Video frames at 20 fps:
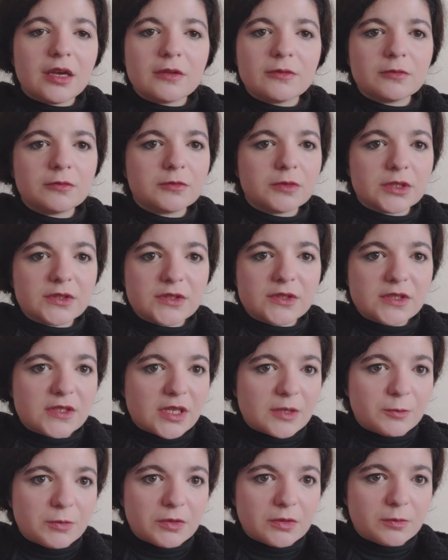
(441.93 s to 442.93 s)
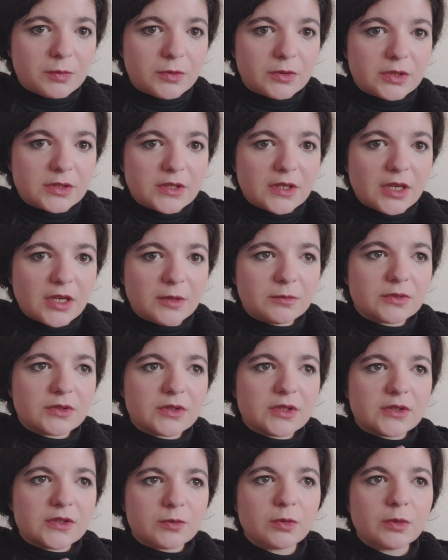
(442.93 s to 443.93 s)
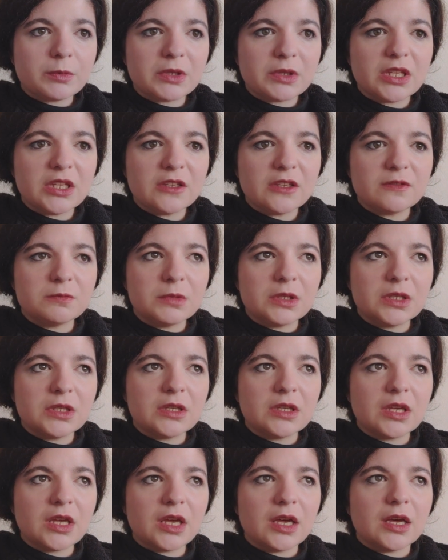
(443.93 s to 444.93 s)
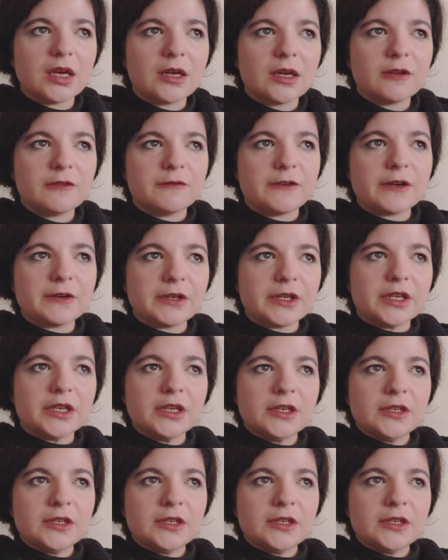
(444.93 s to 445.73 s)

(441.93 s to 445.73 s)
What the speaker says: once upon a time, this woman gave me a very,